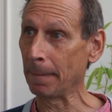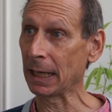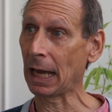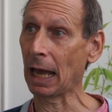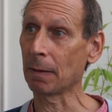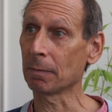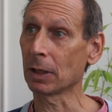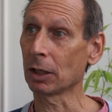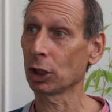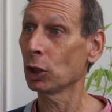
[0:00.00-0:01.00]
became
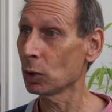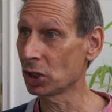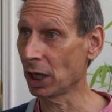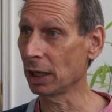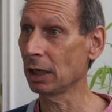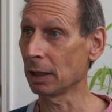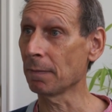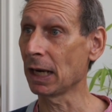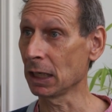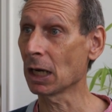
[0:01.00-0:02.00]
a huge hit in
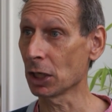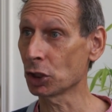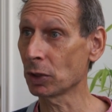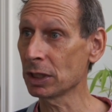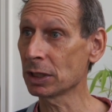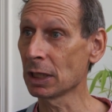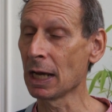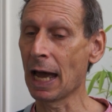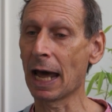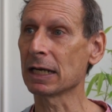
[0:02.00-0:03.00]
many countries
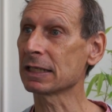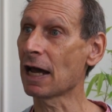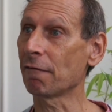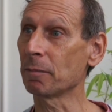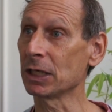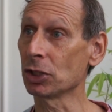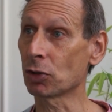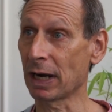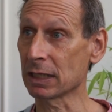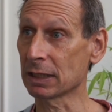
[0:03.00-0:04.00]
and has now been
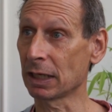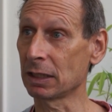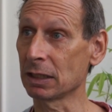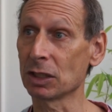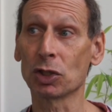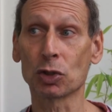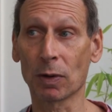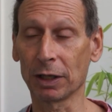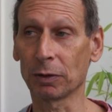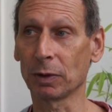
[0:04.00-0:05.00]
translated into
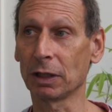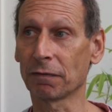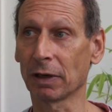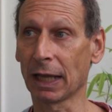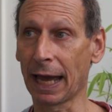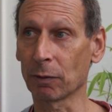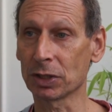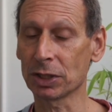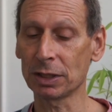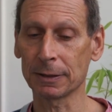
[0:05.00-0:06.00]
23 different
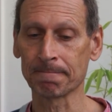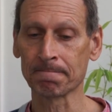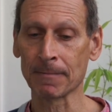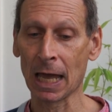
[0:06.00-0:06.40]
languages.